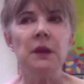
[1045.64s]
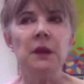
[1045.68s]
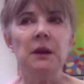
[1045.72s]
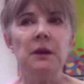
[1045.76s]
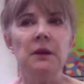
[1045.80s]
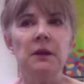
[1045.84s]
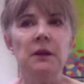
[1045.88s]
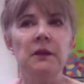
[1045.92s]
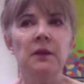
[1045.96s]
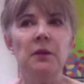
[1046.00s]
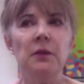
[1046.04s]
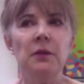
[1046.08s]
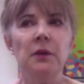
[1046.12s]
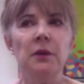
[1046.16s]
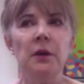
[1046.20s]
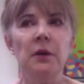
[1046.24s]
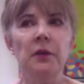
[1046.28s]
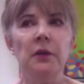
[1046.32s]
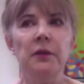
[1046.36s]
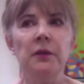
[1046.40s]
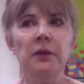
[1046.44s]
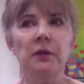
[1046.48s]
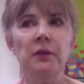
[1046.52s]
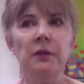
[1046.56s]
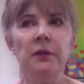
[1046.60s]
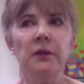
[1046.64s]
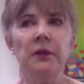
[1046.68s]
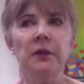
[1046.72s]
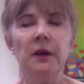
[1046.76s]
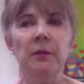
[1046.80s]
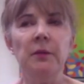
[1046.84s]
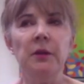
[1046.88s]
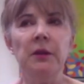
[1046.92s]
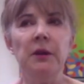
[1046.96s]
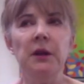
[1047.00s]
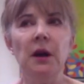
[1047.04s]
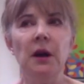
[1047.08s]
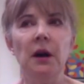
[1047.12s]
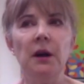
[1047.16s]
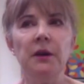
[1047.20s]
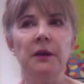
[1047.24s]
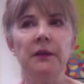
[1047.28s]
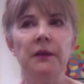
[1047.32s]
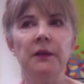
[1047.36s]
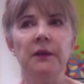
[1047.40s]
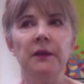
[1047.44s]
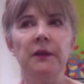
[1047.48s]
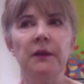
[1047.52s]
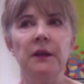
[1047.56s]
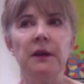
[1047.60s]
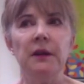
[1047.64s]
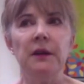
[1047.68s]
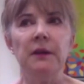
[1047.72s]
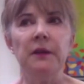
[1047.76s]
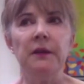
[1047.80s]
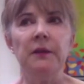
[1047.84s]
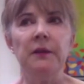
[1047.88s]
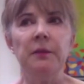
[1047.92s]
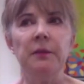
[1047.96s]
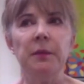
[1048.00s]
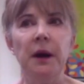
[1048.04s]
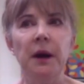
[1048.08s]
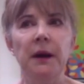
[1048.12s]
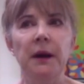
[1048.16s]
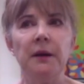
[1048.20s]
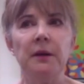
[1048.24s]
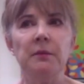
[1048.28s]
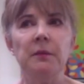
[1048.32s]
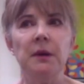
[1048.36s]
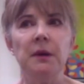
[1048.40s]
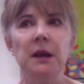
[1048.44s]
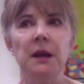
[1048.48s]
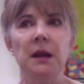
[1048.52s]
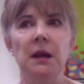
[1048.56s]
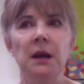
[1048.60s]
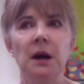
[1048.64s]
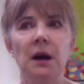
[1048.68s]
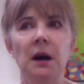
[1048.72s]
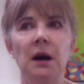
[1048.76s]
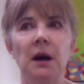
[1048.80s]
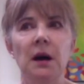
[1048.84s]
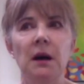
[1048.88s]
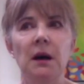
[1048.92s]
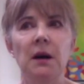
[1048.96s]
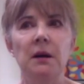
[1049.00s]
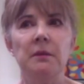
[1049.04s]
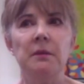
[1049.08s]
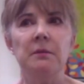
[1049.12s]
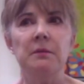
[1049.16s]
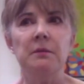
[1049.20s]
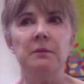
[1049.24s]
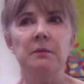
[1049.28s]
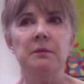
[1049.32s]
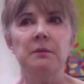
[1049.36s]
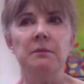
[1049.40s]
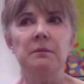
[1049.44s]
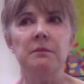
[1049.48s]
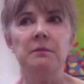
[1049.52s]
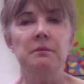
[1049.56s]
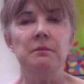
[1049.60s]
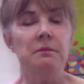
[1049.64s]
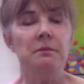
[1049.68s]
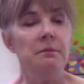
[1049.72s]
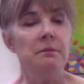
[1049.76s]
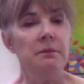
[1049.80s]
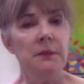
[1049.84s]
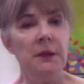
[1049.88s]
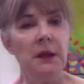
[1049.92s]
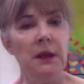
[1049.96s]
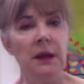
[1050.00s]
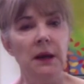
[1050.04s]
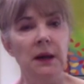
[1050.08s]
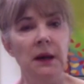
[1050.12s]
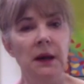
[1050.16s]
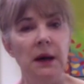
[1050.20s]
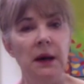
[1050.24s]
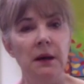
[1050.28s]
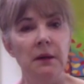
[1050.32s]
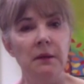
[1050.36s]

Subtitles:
so those are some of the artists that inspire me. Yeah.